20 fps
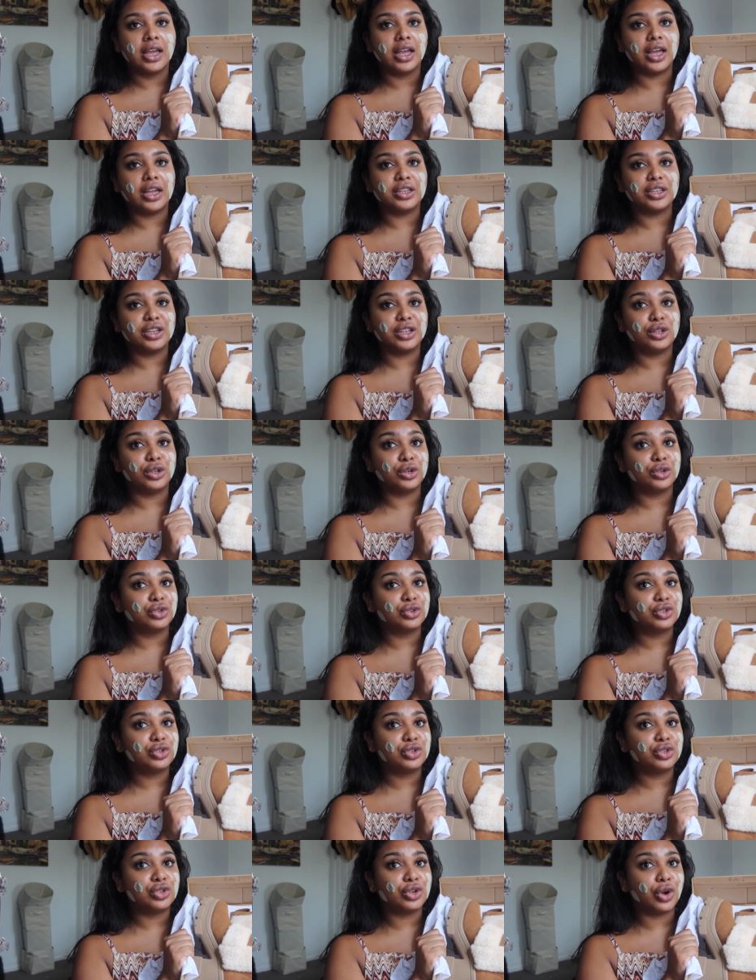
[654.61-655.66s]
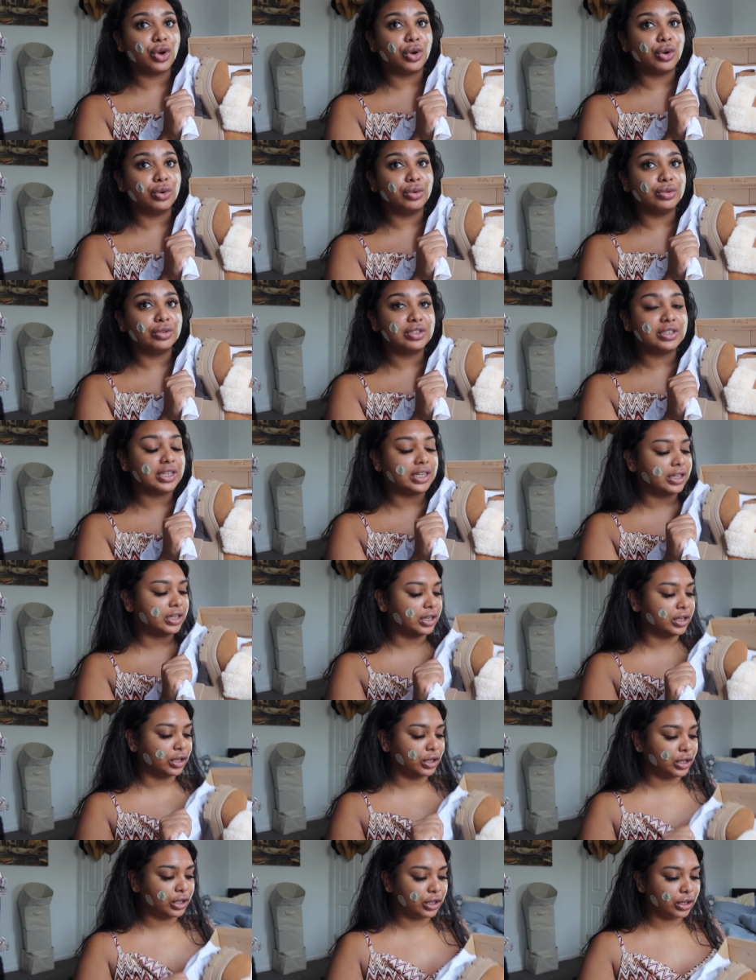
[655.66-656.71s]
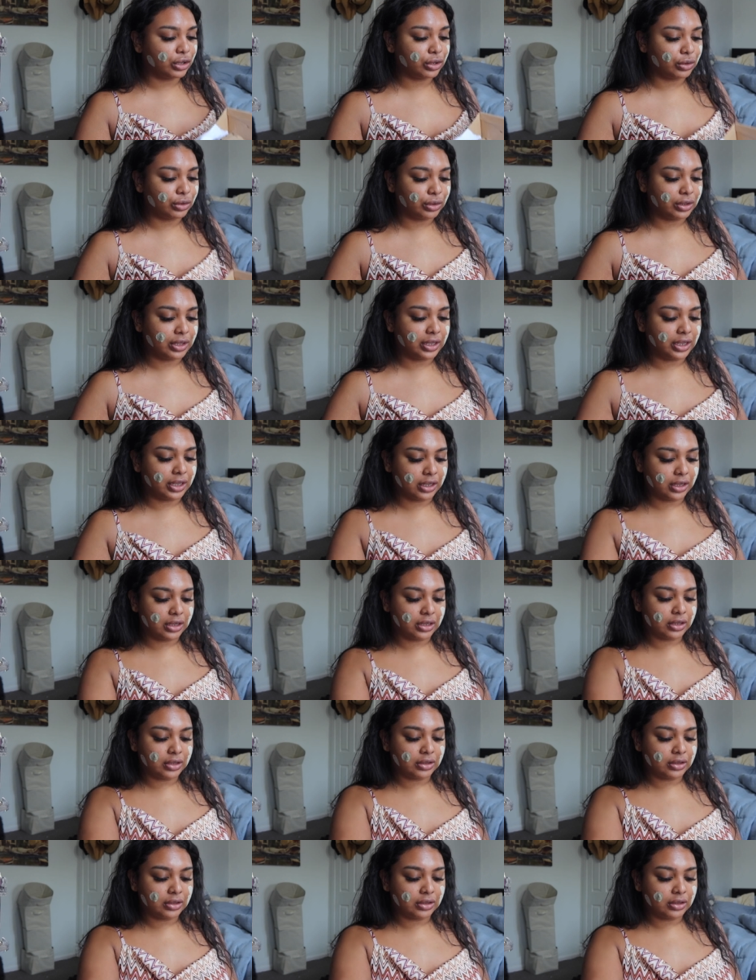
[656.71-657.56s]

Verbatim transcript: and they looked so stinking cute like